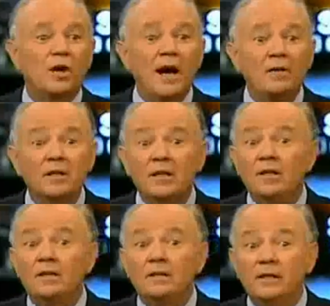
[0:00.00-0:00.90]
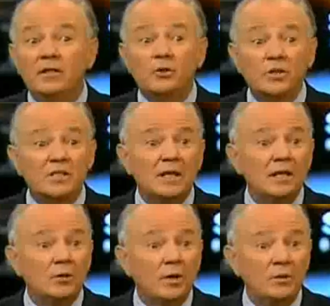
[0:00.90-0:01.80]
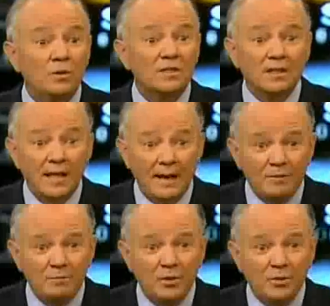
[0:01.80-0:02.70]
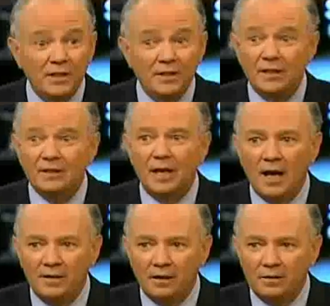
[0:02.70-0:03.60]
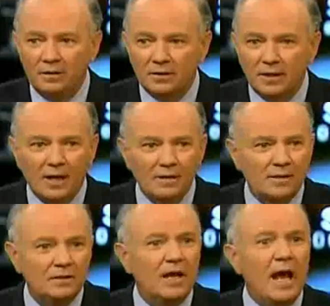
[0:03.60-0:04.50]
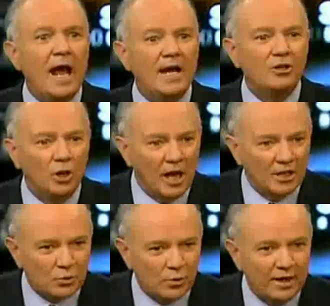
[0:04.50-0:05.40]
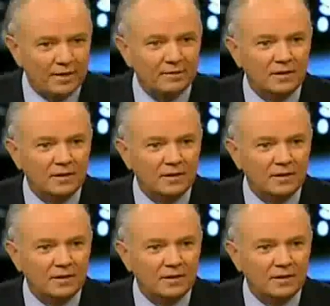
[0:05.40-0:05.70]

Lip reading: were out, the industry selling rate was 11,900,000 annualized rate.